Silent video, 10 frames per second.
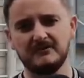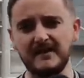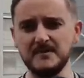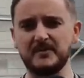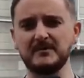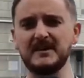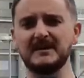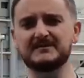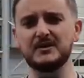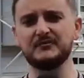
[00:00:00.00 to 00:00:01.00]
Right then, people,
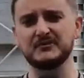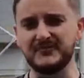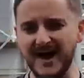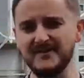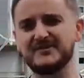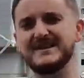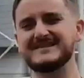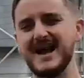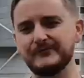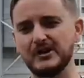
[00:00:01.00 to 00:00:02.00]
that'll do for the 5
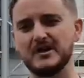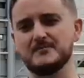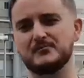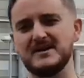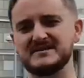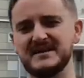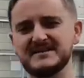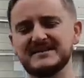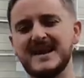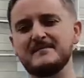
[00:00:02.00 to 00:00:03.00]
things I've learnt in
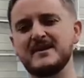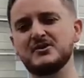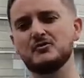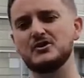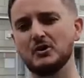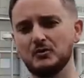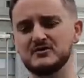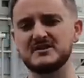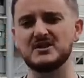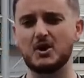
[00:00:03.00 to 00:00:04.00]
pre-season. Let me know
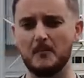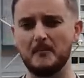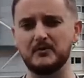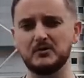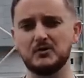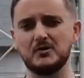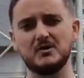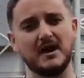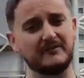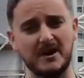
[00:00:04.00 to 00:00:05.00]
yours in the comment below.
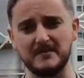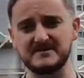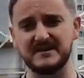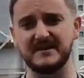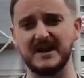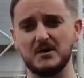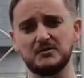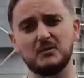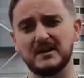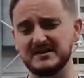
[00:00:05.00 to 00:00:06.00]
Have I missed anything
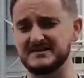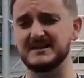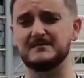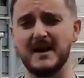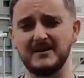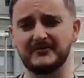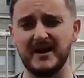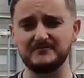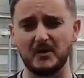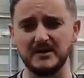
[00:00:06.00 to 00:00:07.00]
out? What do you just think of my
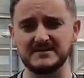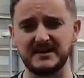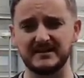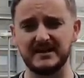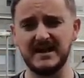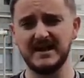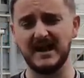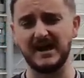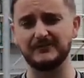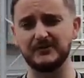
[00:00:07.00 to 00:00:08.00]
5 points that
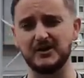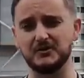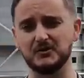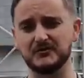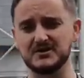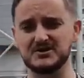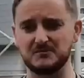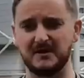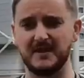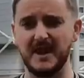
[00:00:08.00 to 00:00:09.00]
I've learnt over the
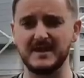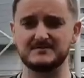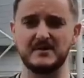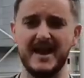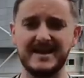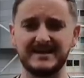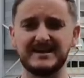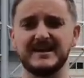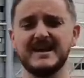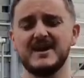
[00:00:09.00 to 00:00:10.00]
summer there as we head
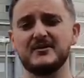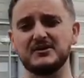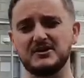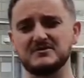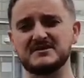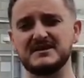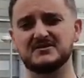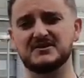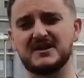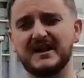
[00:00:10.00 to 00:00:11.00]
into the new
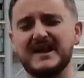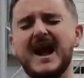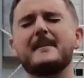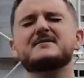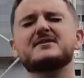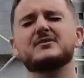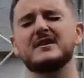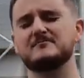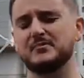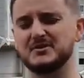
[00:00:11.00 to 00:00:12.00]
season on Saturday?
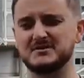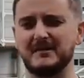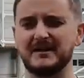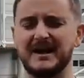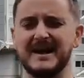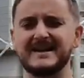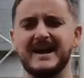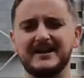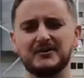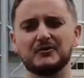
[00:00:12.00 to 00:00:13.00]
Absolutely buzzing, man. I
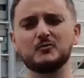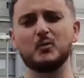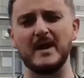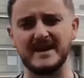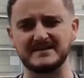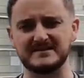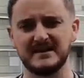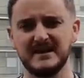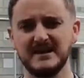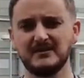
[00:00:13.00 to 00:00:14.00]
cannot wait
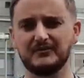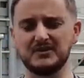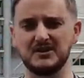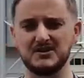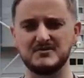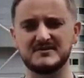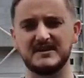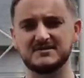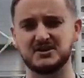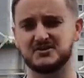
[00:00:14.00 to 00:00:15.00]
for the new
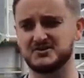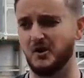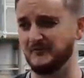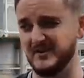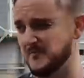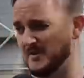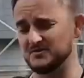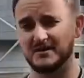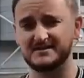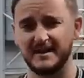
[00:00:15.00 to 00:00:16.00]
season to start. I've never been
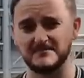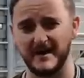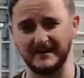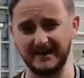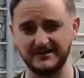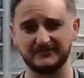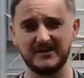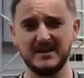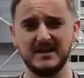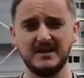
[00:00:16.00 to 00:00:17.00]
so excited in my life
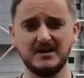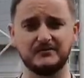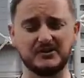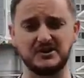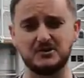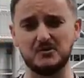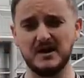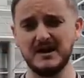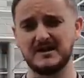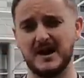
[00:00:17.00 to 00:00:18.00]
for a new
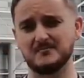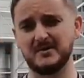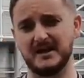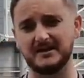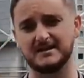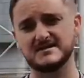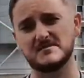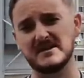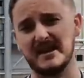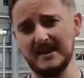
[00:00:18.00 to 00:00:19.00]
campaign
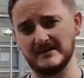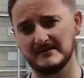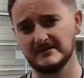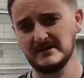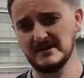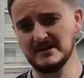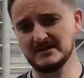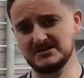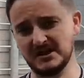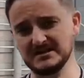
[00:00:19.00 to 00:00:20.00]
to begin.
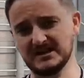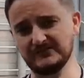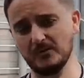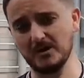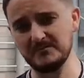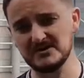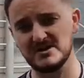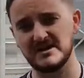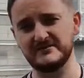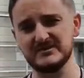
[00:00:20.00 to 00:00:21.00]
Cheers, everyone. Make
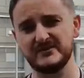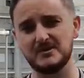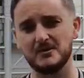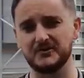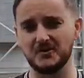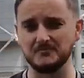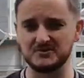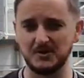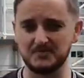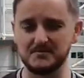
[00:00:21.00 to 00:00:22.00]
sure you give this video a
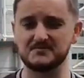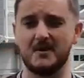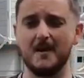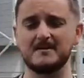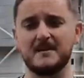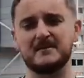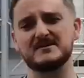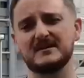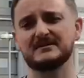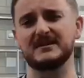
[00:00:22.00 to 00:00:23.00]
thumbs up. Subscribe to the Mike by
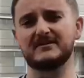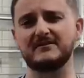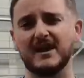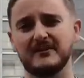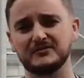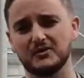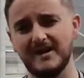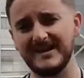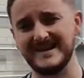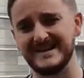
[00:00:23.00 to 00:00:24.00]
Channel TV if you haven't
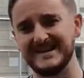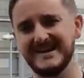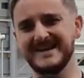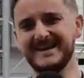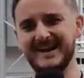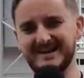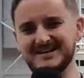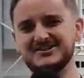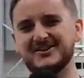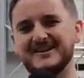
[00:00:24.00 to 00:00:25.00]
already. And
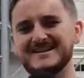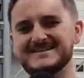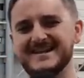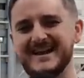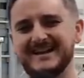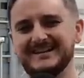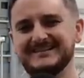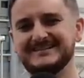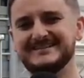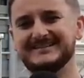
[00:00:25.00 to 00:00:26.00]
enjoy yourself.